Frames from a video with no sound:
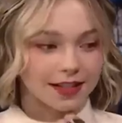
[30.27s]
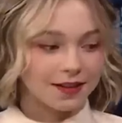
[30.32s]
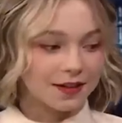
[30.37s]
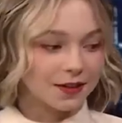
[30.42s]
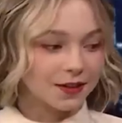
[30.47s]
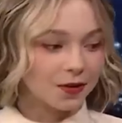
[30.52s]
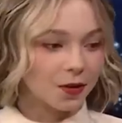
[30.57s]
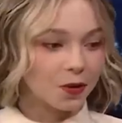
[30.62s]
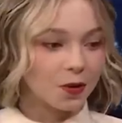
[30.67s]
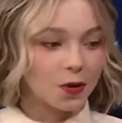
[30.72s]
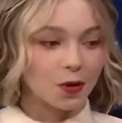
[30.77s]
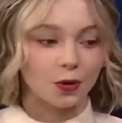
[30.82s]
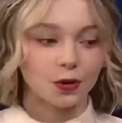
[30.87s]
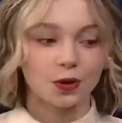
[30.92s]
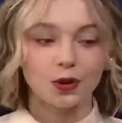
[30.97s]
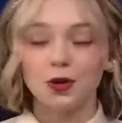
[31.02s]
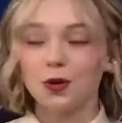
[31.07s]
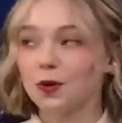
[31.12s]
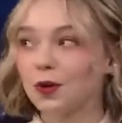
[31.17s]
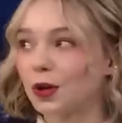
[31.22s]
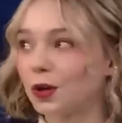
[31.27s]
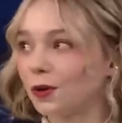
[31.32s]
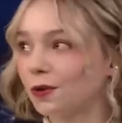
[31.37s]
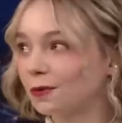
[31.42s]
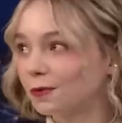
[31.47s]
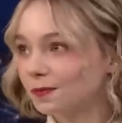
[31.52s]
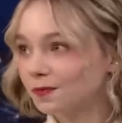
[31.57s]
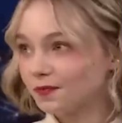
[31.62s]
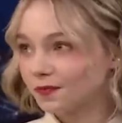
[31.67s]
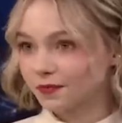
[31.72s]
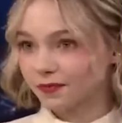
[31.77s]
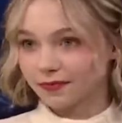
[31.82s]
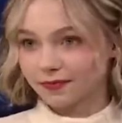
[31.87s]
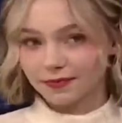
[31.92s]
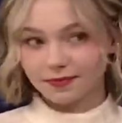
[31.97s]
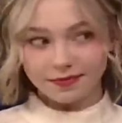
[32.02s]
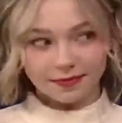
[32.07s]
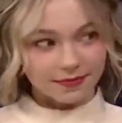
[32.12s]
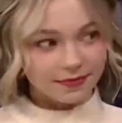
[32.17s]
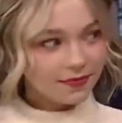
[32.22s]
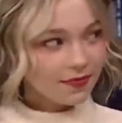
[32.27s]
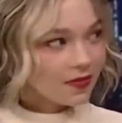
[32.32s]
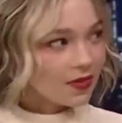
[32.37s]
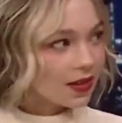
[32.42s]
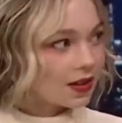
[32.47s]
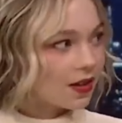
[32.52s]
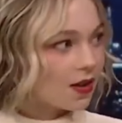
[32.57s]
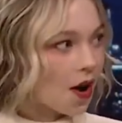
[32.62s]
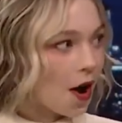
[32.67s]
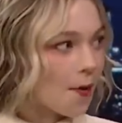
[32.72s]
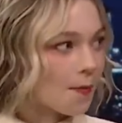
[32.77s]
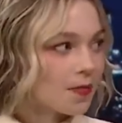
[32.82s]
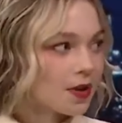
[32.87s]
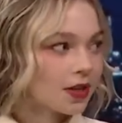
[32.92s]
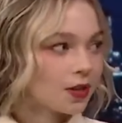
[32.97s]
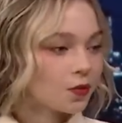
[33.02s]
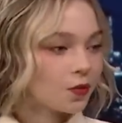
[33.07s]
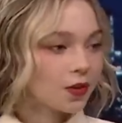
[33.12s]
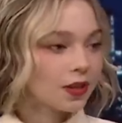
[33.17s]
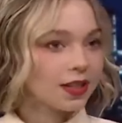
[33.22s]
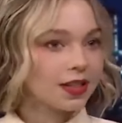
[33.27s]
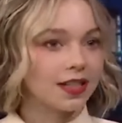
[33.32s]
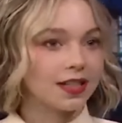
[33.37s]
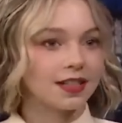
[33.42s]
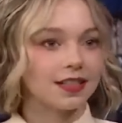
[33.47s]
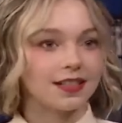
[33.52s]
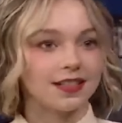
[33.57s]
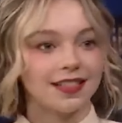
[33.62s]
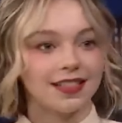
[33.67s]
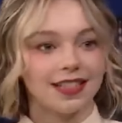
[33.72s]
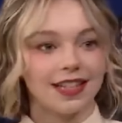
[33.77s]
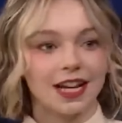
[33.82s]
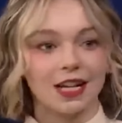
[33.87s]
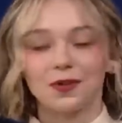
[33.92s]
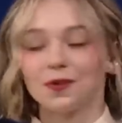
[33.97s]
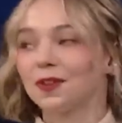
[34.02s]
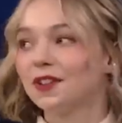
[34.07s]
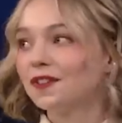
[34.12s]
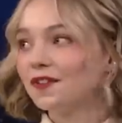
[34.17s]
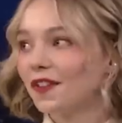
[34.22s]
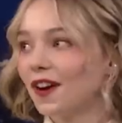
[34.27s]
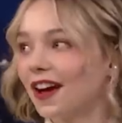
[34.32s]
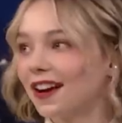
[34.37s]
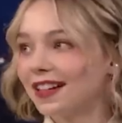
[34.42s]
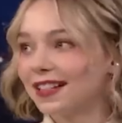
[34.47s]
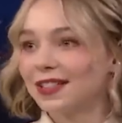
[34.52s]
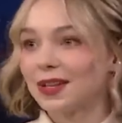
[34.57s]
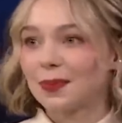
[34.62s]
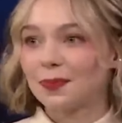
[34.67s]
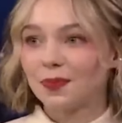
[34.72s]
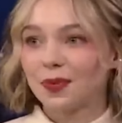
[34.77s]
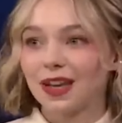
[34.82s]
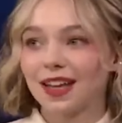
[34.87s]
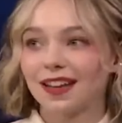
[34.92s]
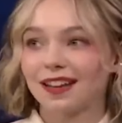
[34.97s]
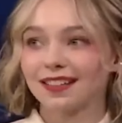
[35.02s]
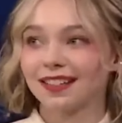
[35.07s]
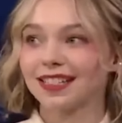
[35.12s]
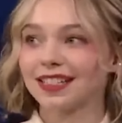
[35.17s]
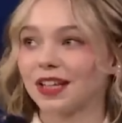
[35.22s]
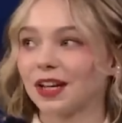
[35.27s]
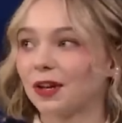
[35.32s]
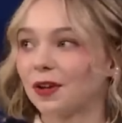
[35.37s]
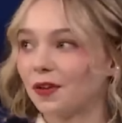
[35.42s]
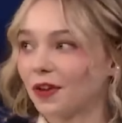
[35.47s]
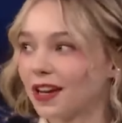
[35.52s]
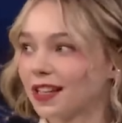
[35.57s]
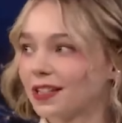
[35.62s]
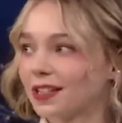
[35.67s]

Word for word: A Good Girl's Guide to Murder is book one in a trilogy series by British author Holly